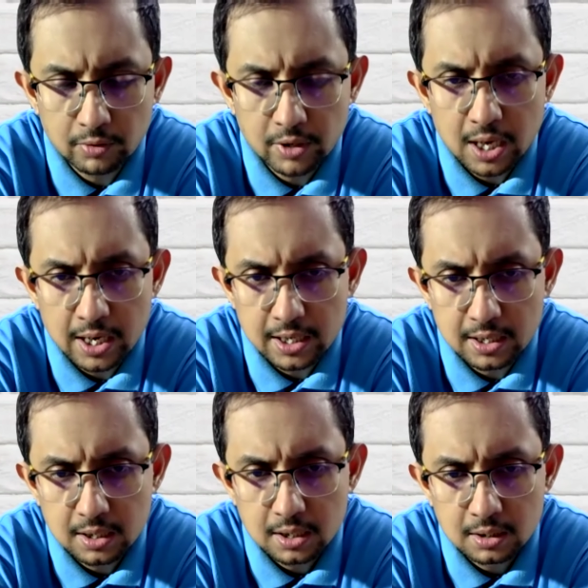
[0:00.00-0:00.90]
way
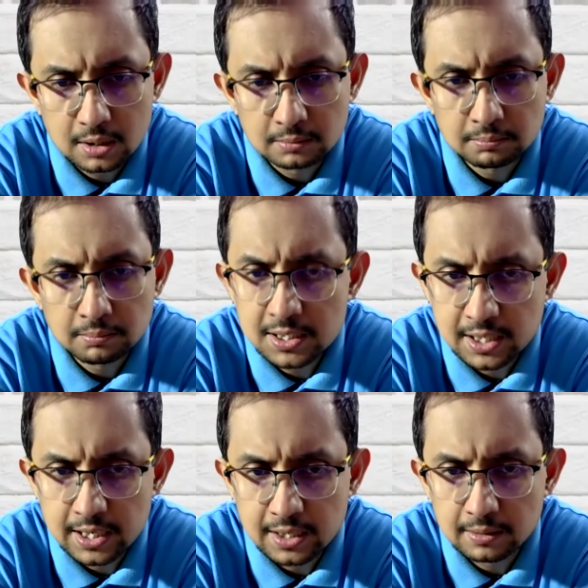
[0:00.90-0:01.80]
ahead, miles
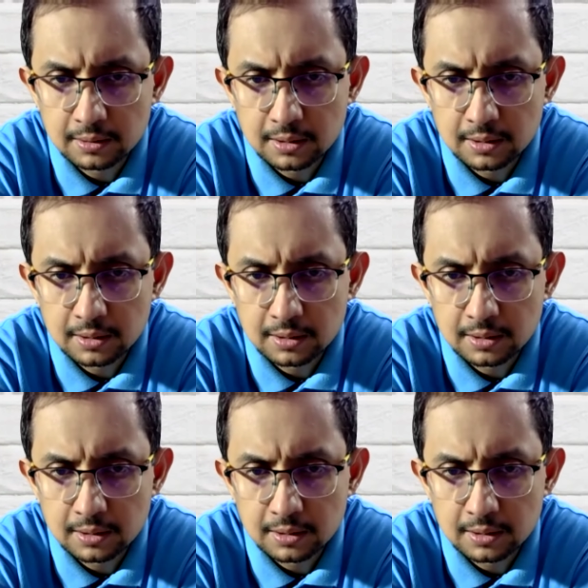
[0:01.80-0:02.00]
ahead.